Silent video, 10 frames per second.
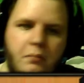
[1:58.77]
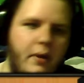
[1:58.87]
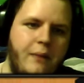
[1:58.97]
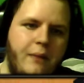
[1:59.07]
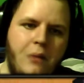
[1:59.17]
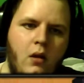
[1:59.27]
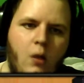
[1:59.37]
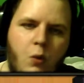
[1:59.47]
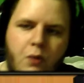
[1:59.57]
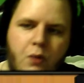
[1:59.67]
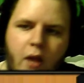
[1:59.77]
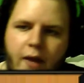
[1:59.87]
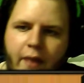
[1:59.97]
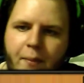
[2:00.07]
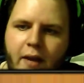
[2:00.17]
but wouldn't rely on
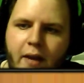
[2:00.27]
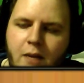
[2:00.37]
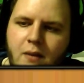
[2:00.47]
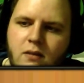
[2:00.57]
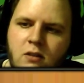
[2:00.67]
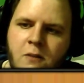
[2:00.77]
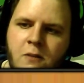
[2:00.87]
that by any means.